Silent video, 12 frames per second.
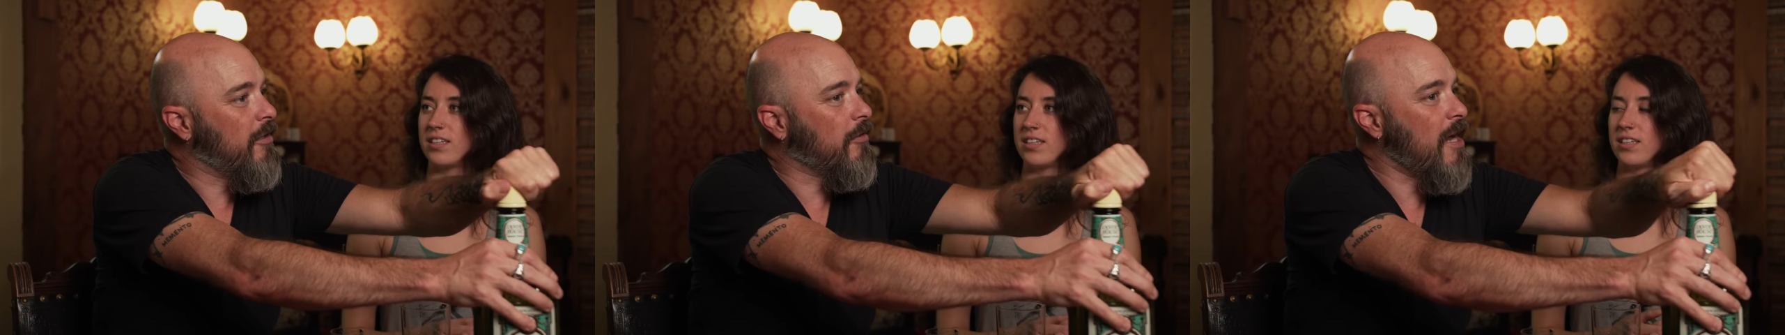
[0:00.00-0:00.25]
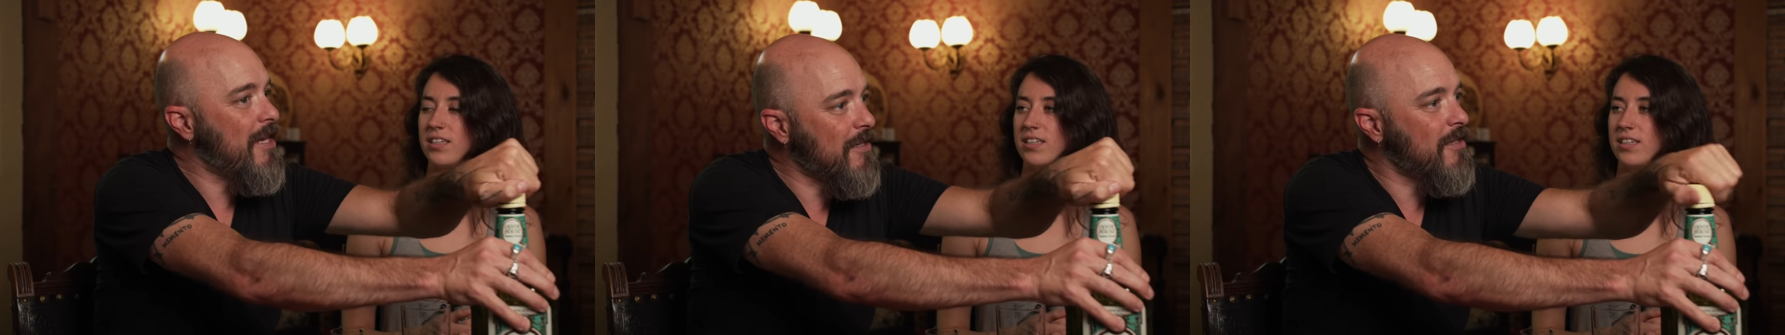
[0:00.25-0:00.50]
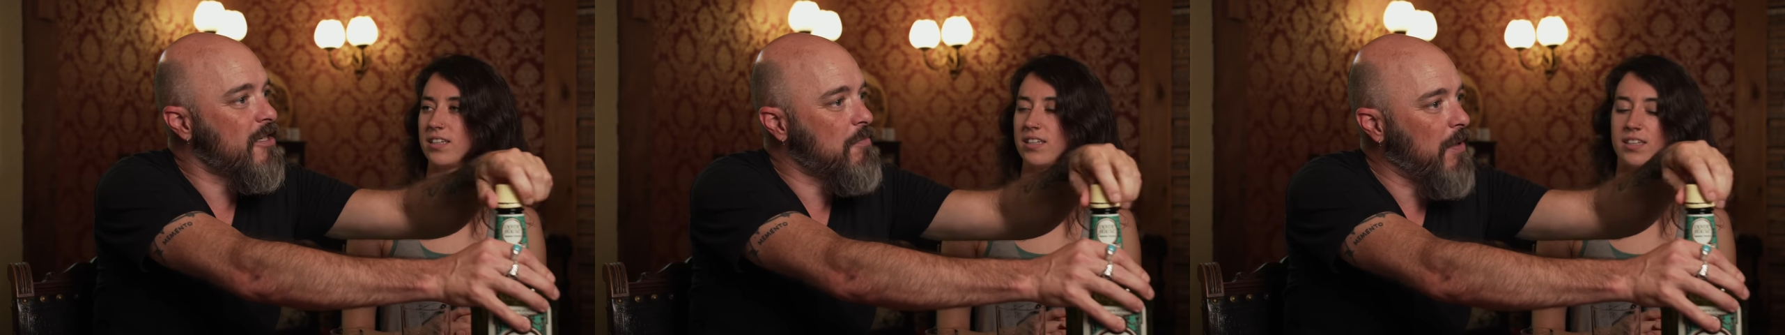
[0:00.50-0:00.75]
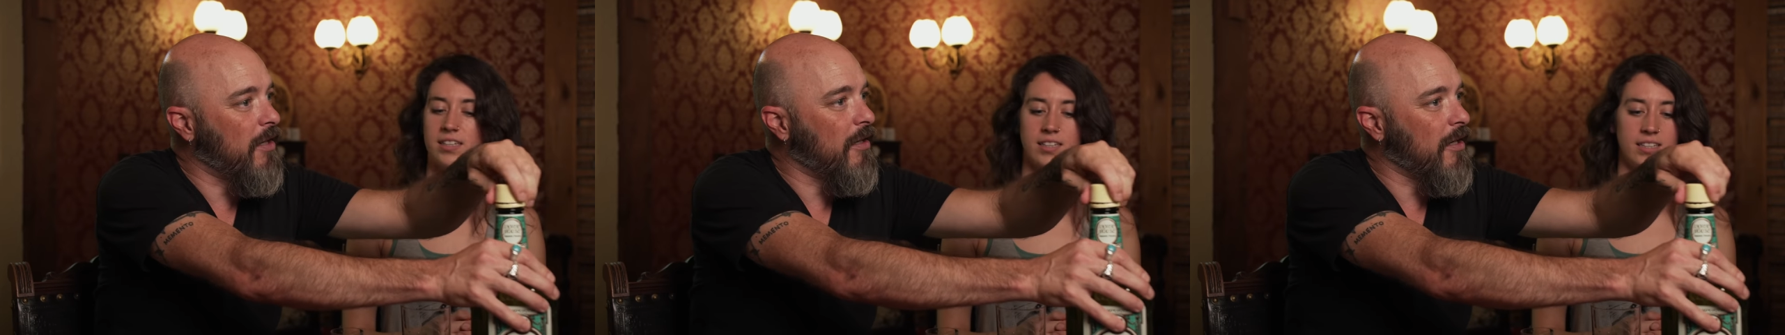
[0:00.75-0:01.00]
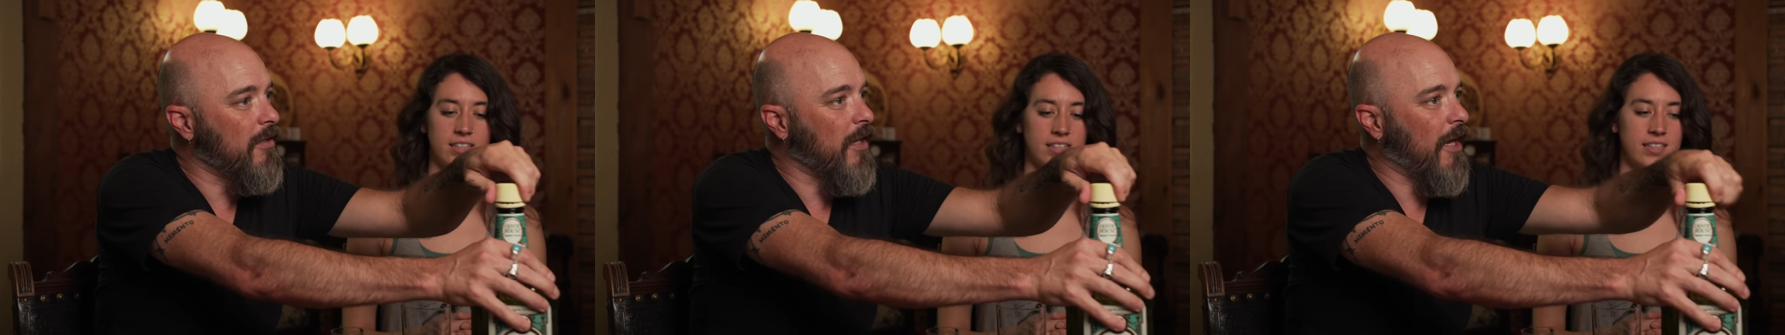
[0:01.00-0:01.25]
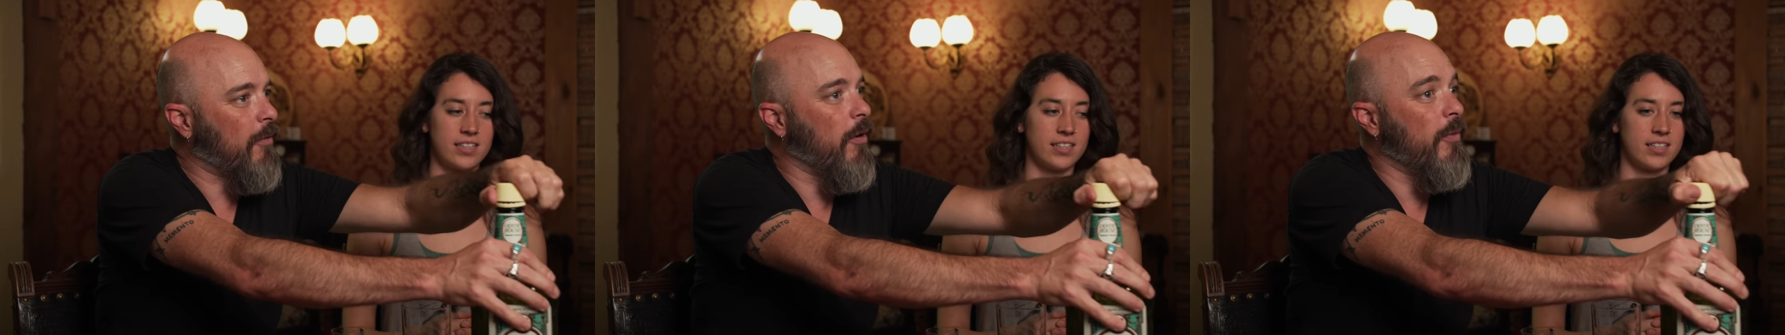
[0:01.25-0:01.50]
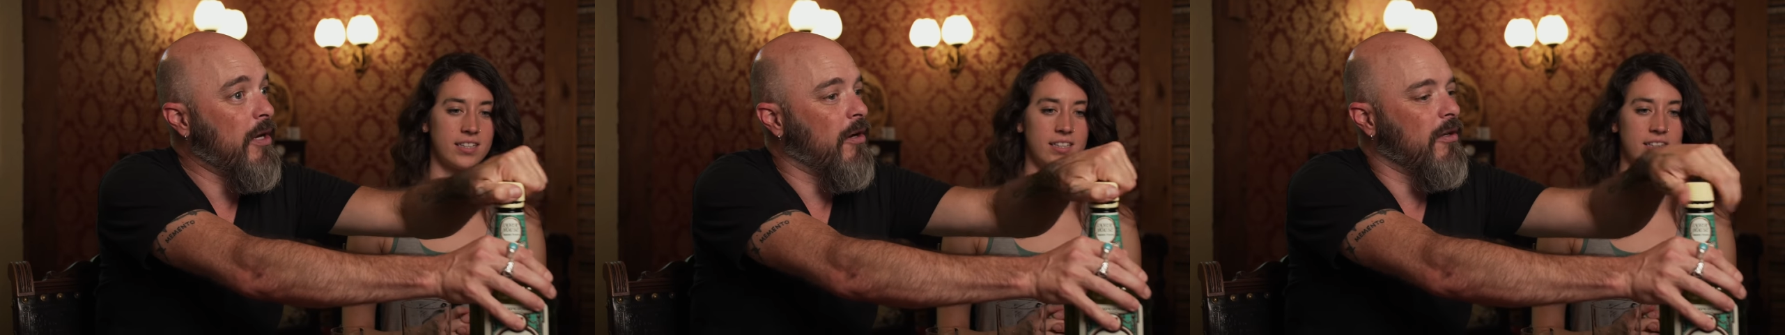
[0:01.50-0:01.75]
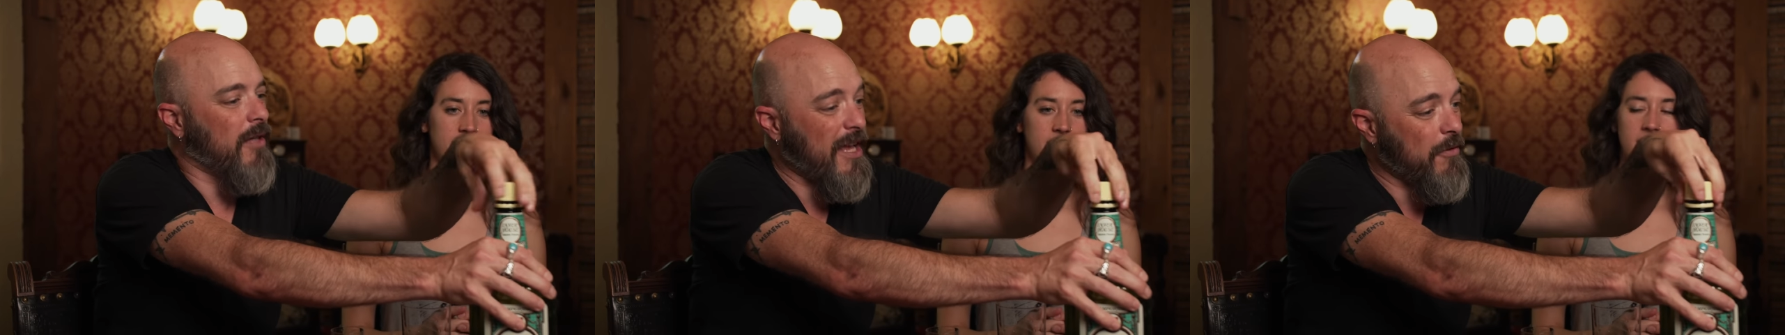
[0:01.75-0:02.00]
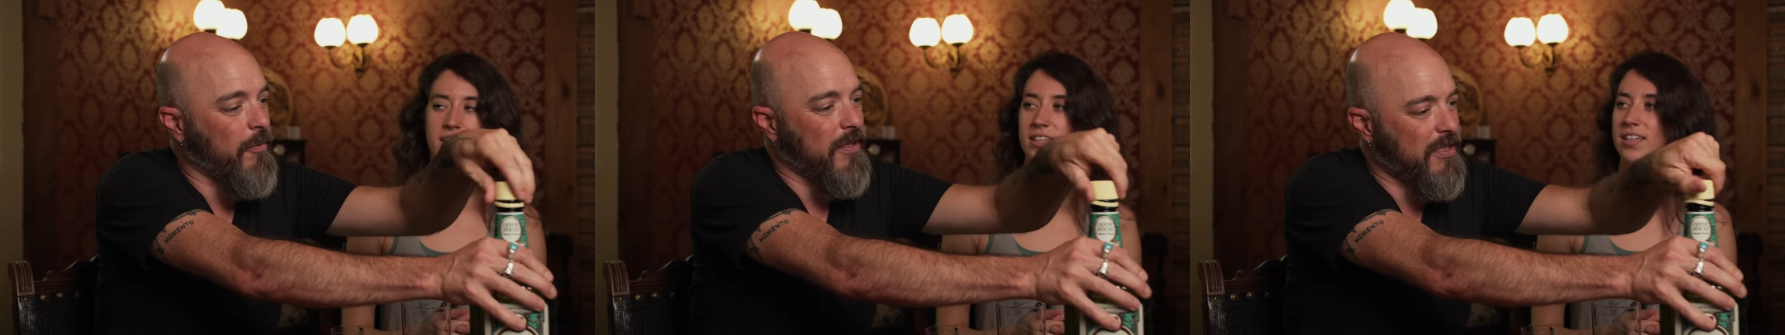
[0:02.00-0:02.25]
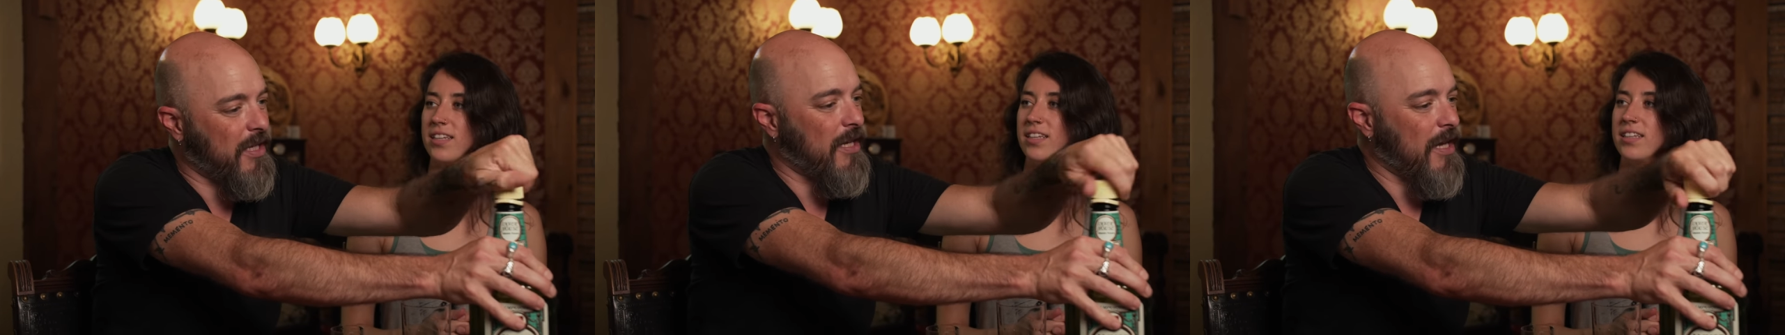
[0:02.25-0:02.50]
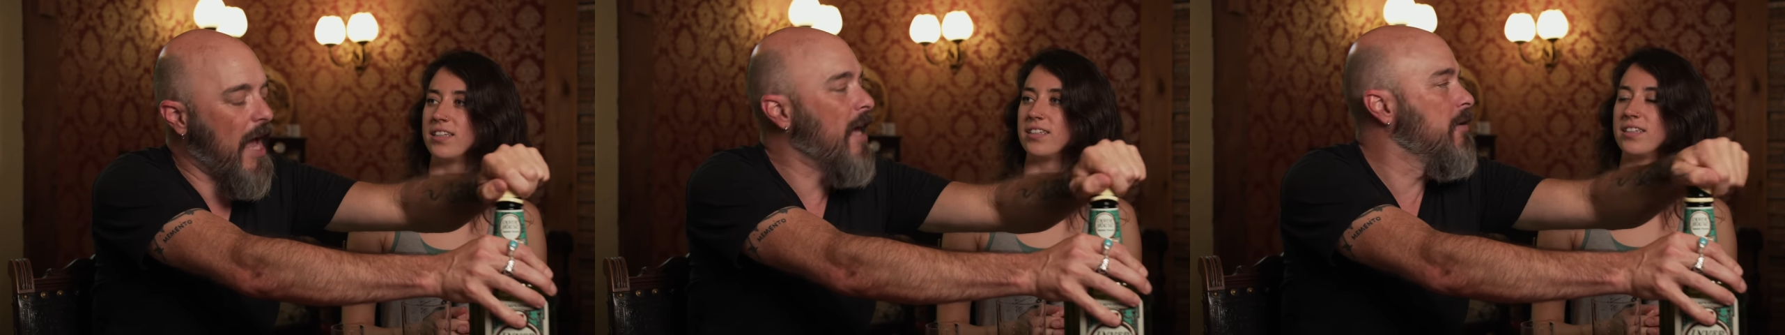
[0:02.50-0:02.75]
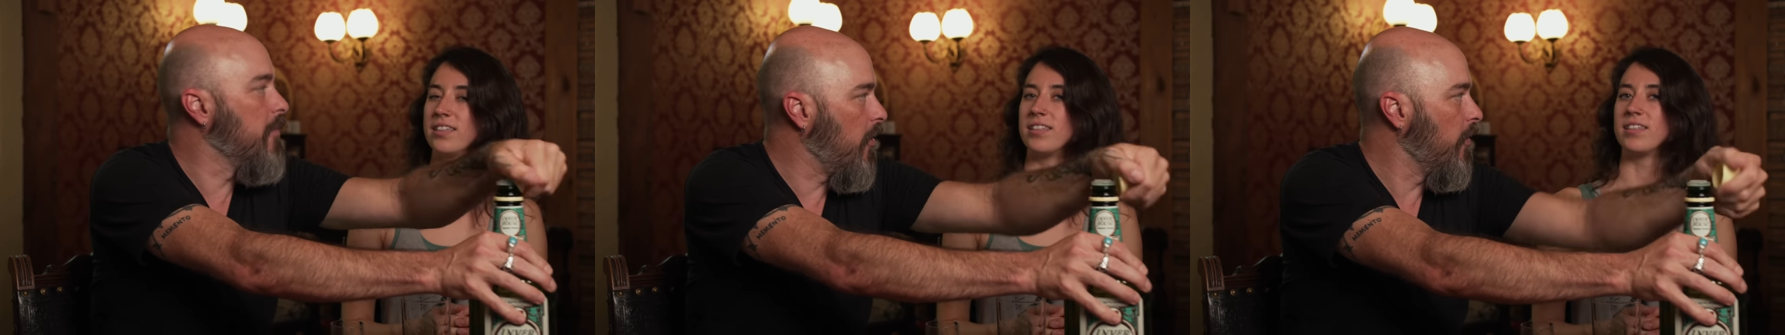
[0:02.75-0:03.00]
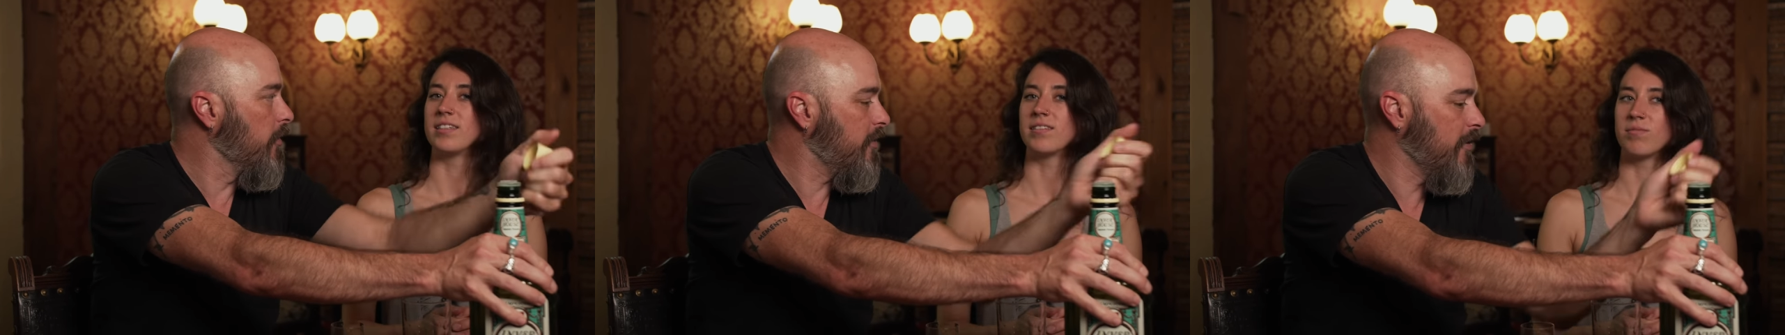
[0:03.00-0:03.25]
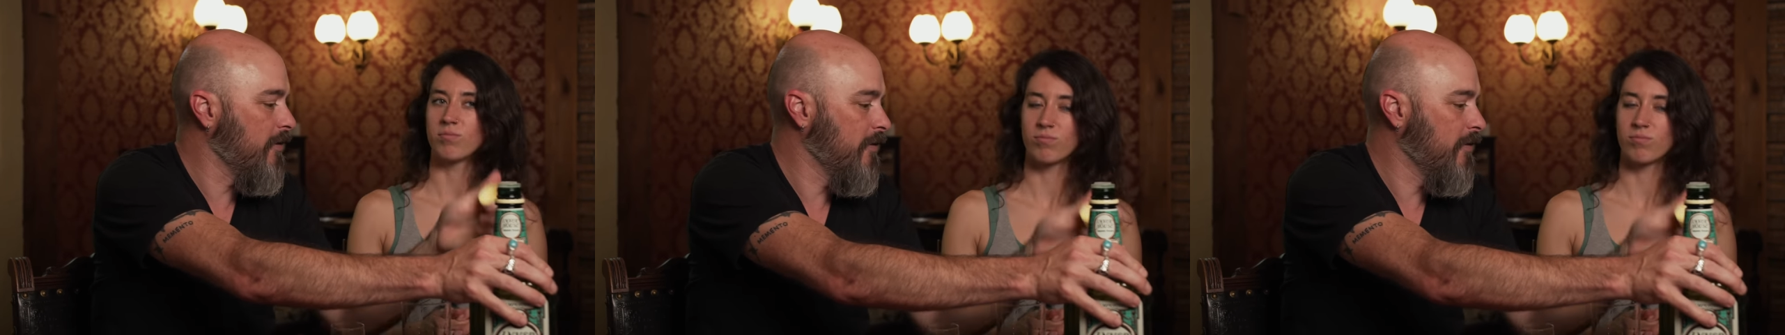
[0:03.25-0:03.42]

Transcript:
Speaker 1: grain spirit, like what we call light whiskey and malt.